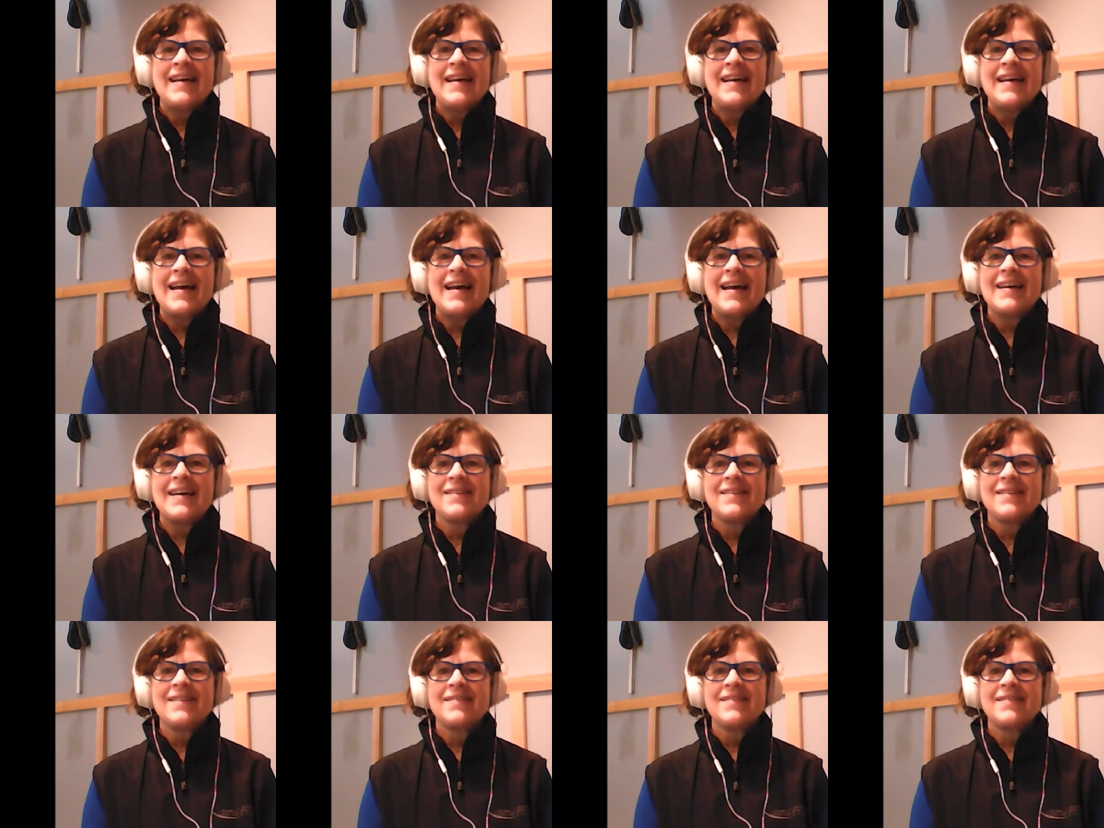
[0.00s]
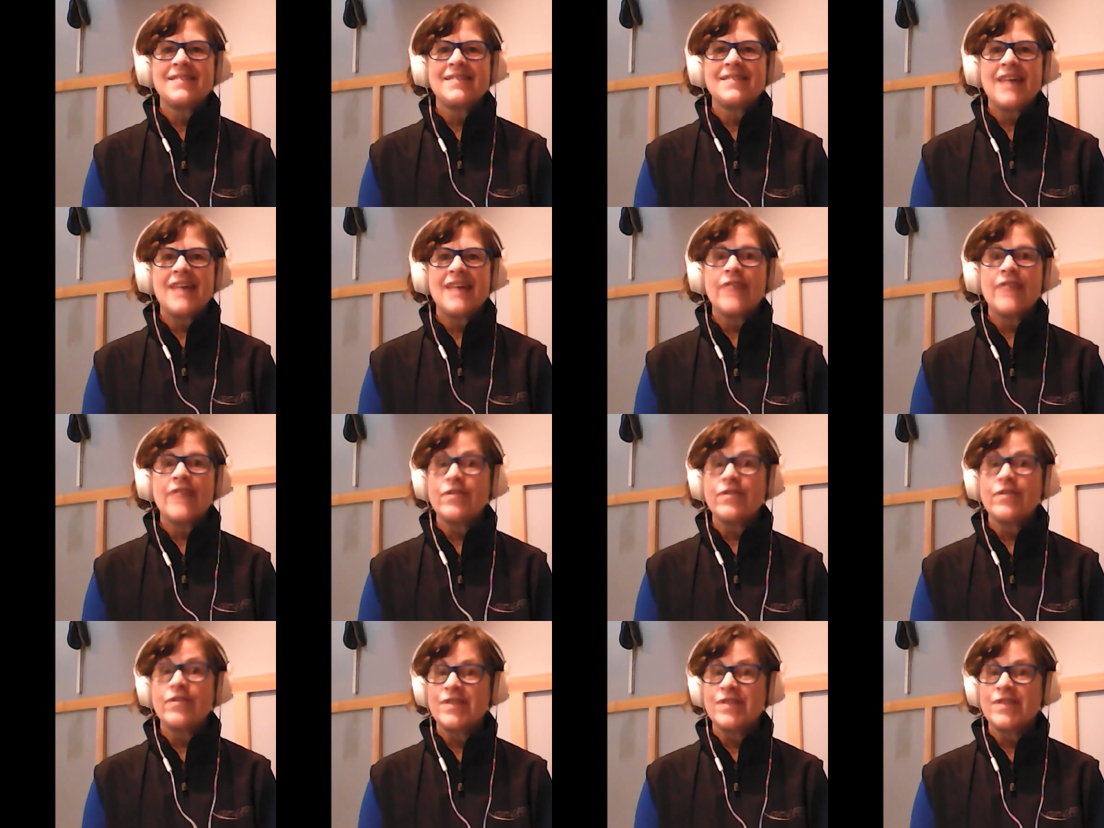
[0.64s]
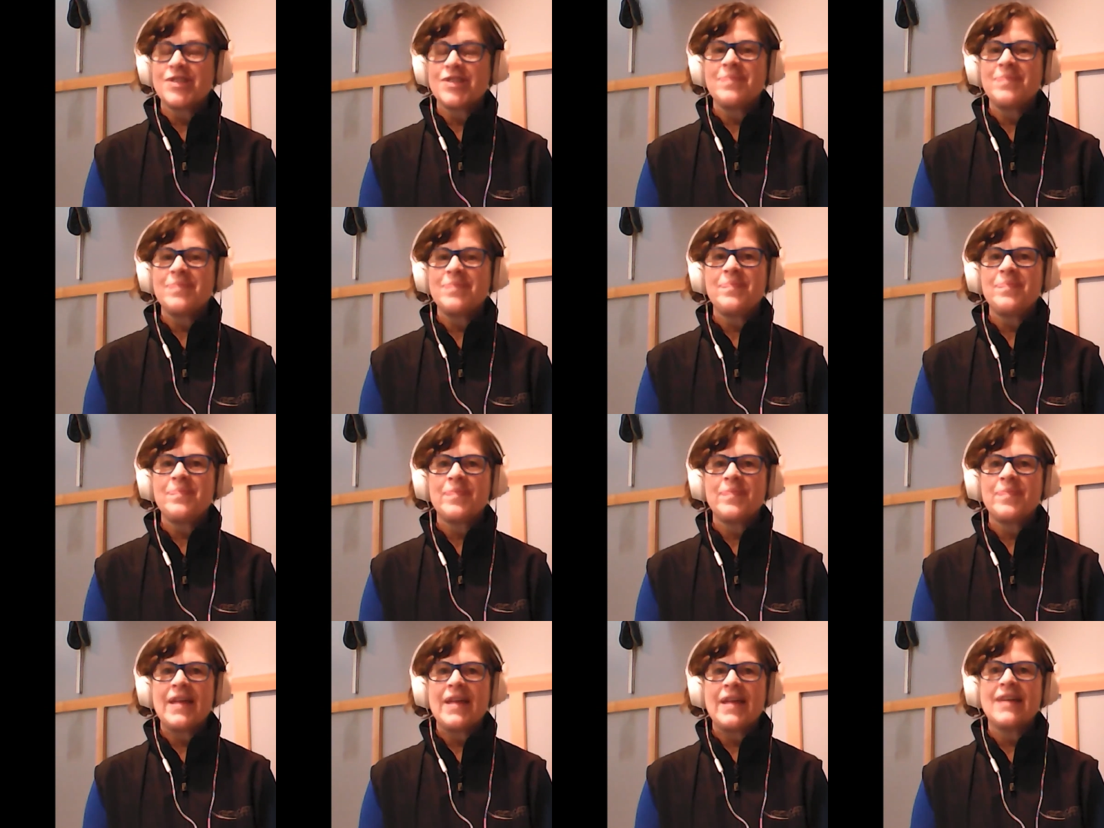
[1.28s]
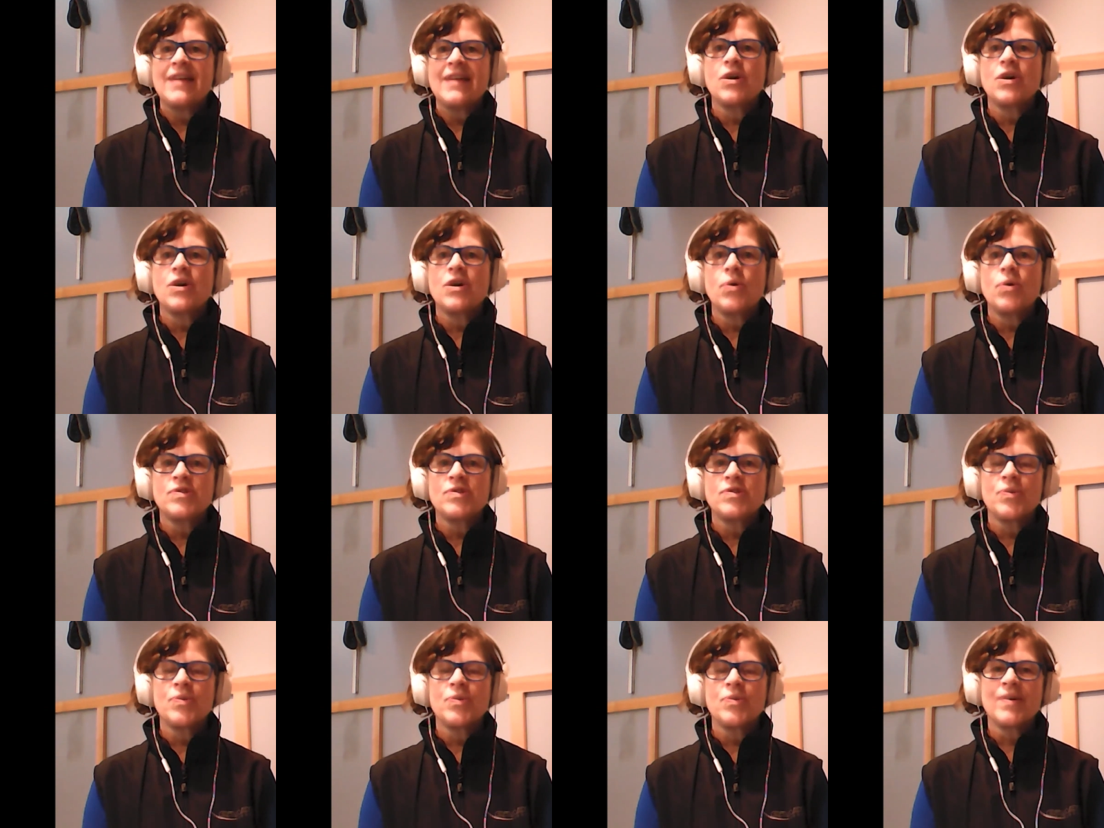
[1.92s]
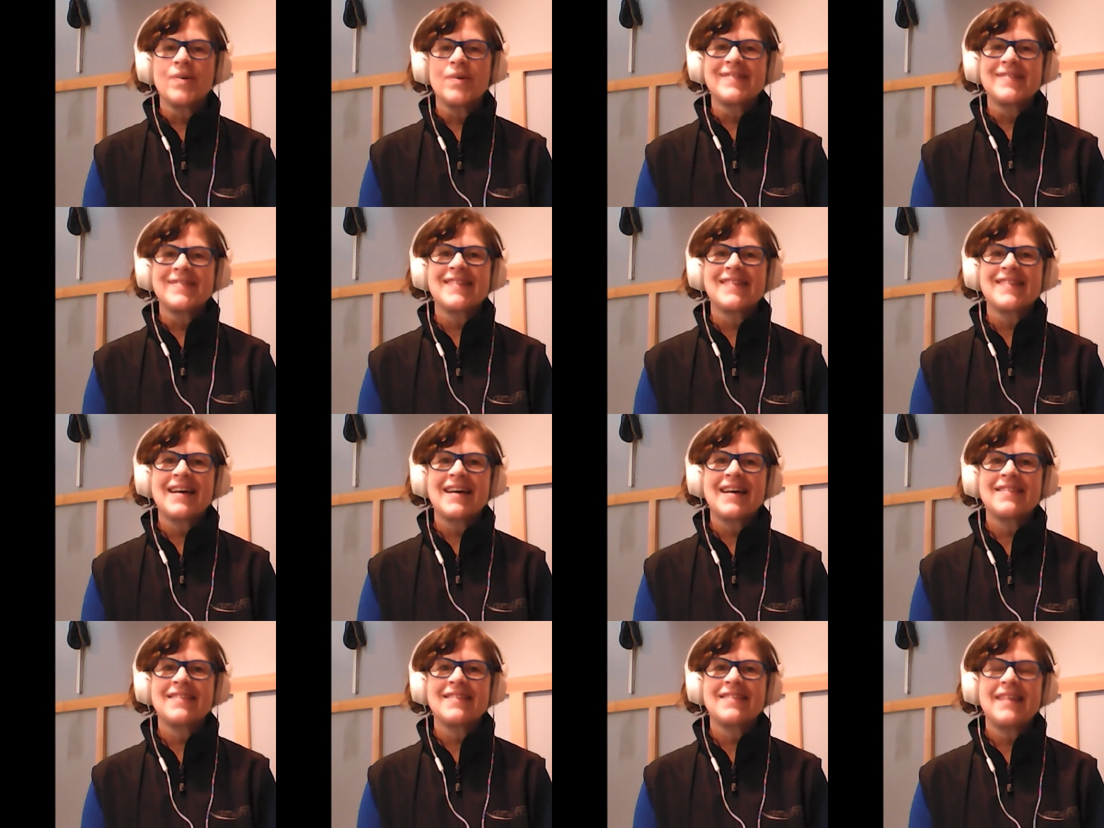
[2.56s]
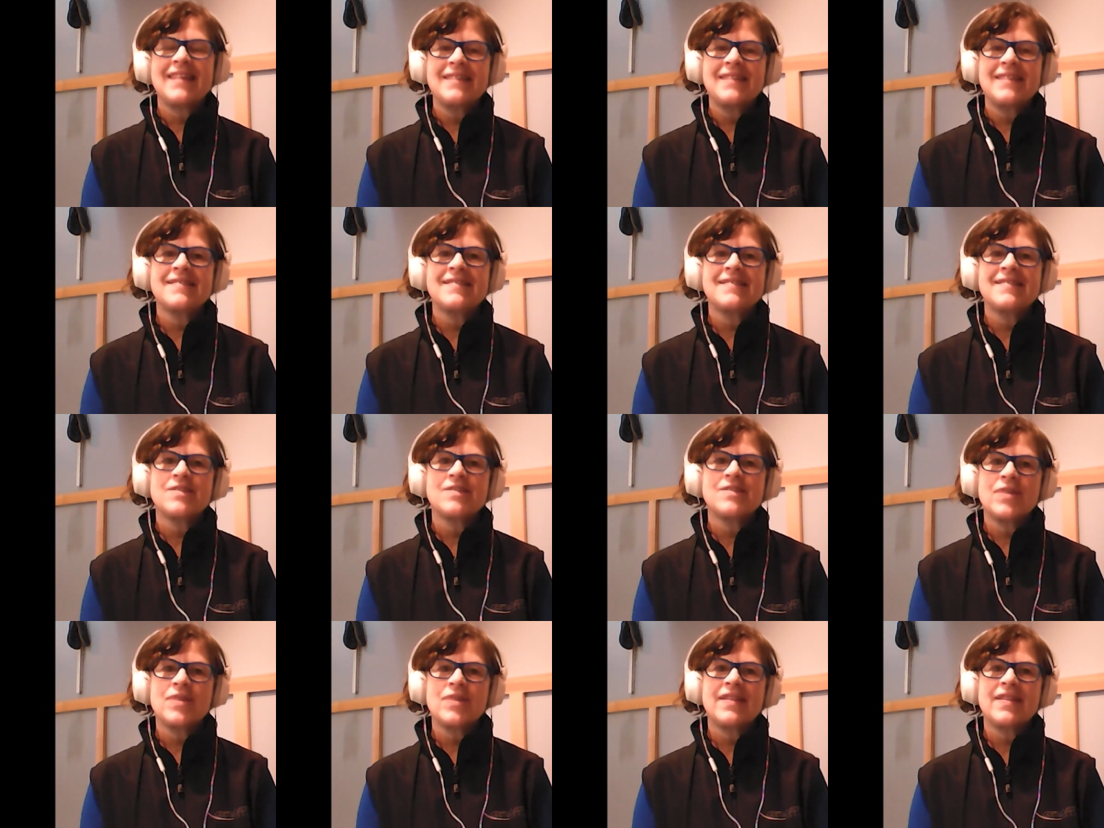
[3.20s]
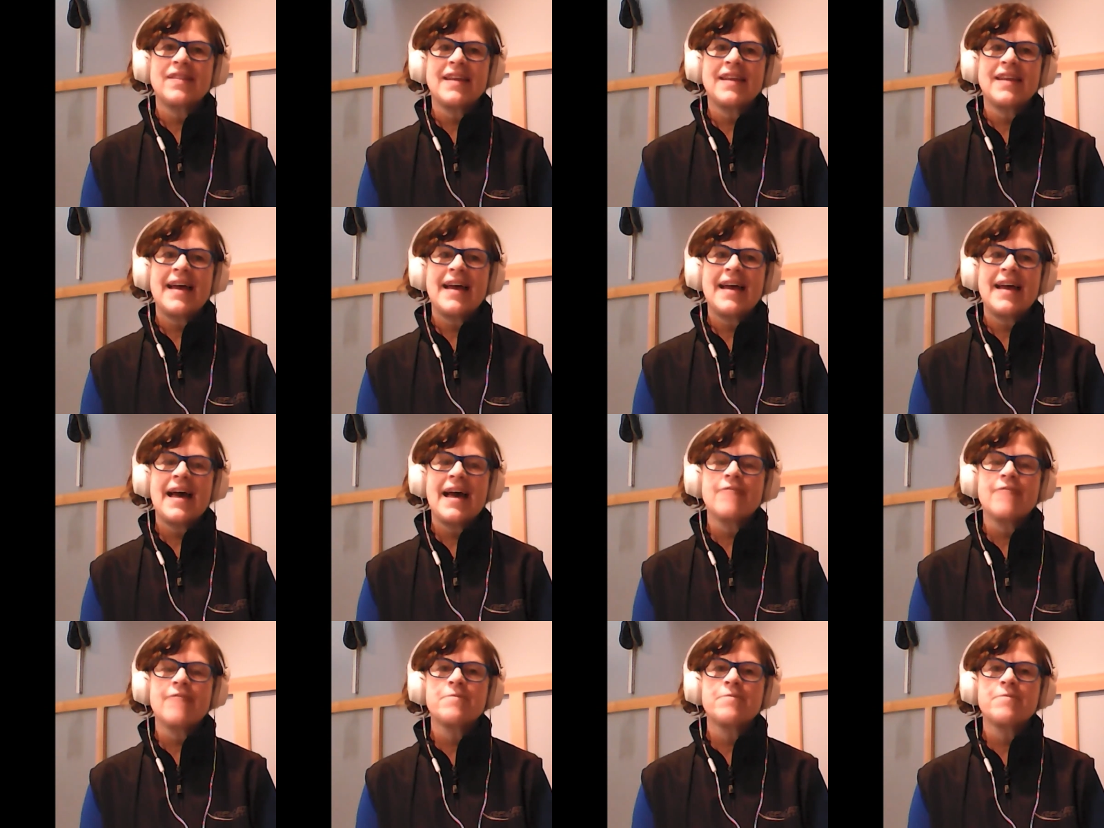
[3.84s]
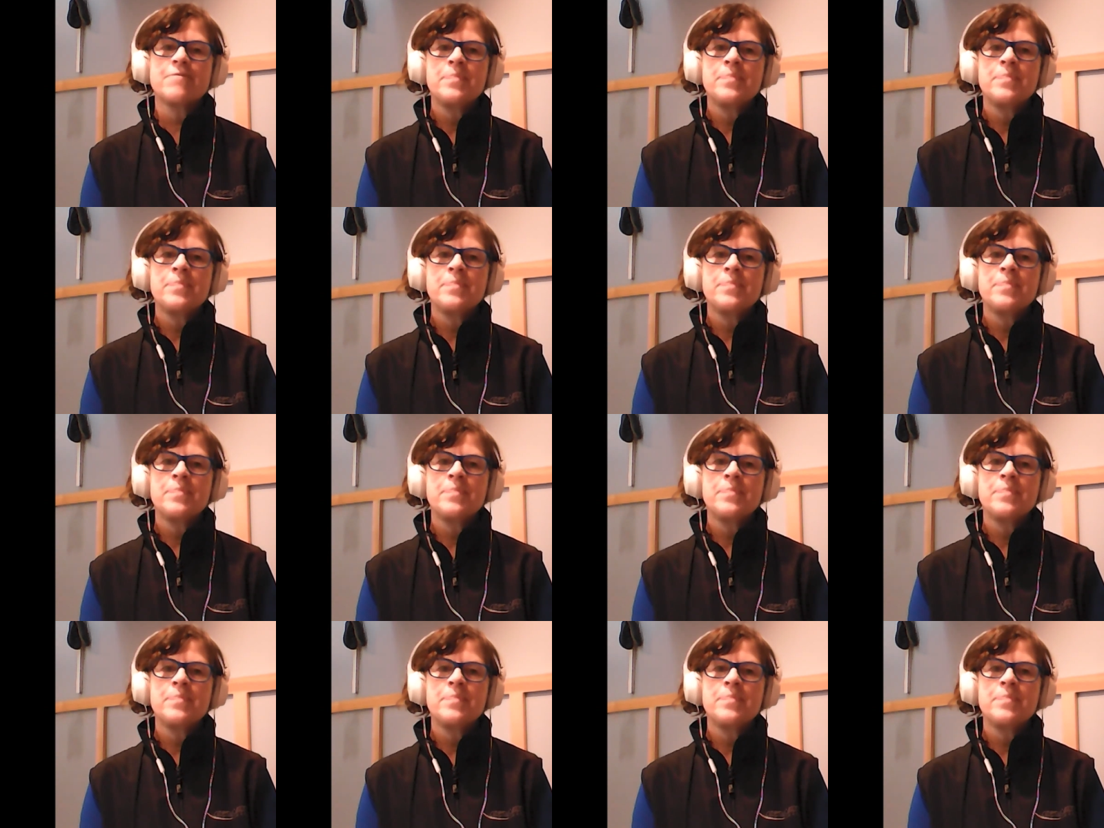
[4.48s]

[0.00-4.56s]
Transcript: and to have a vision and go towards that. That is a strength that I have.